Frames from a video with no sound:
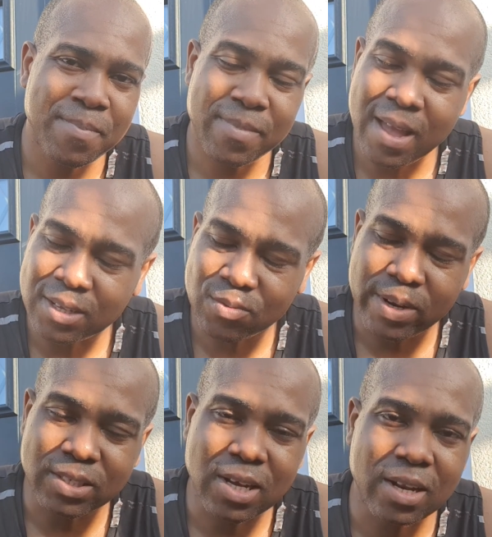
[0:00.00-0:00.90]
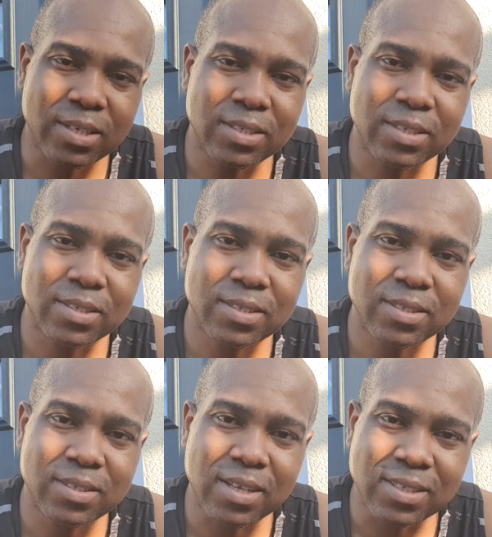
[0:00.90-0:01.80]
That's where the challenge is.
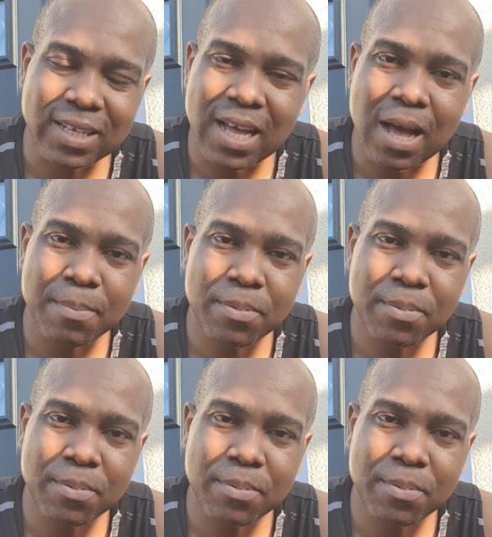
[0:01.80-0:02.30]
There's a gap.